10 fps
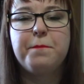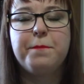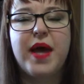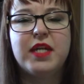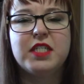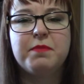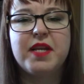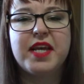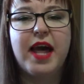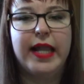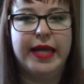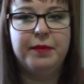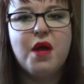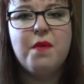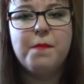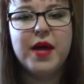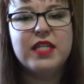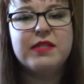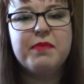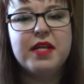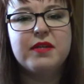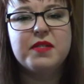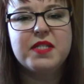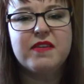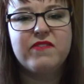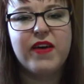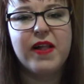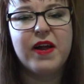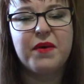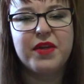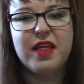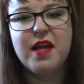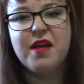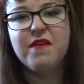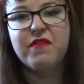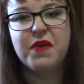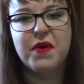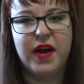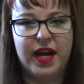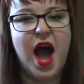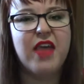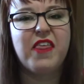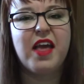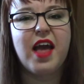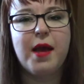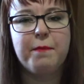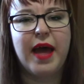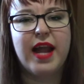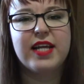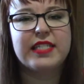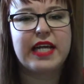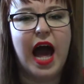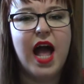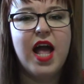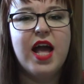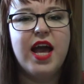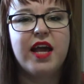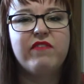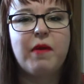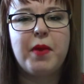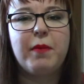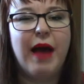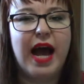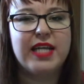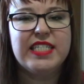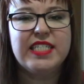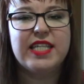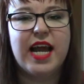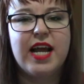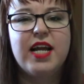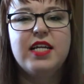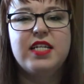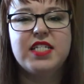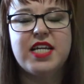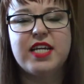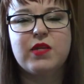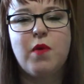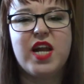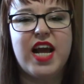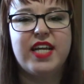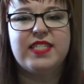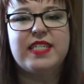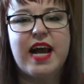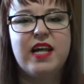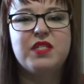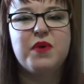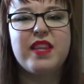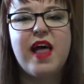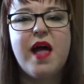Benjamin Kelly. Benjamin used to fill her with fury. I think Ben is a guy from her past that she has a one-night stand with,